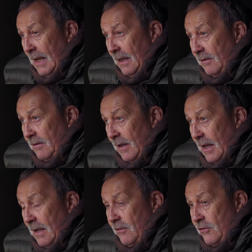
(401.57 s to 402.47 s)
it
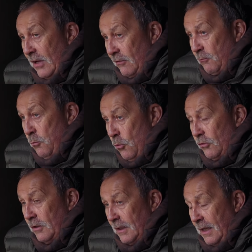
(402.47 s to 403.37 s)
it just
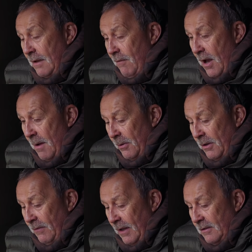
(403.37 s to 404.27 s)
wouldn't give up,
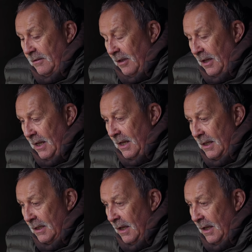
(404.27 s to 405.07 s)
and eventually